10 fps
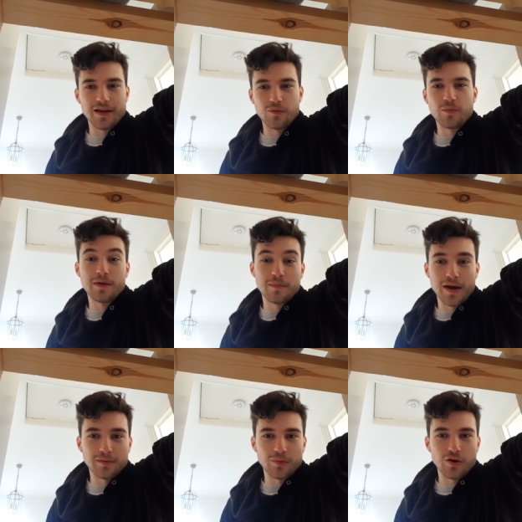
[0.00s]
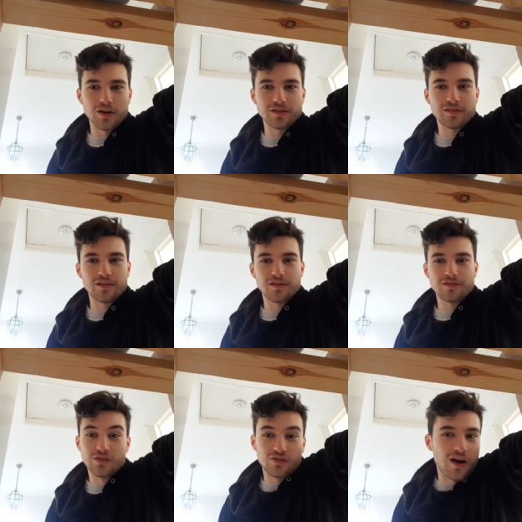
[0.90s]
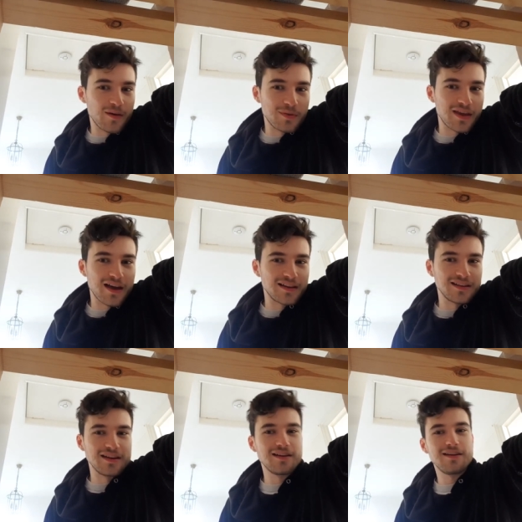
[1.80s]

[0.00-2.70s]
It would be a better product, just hypothetically.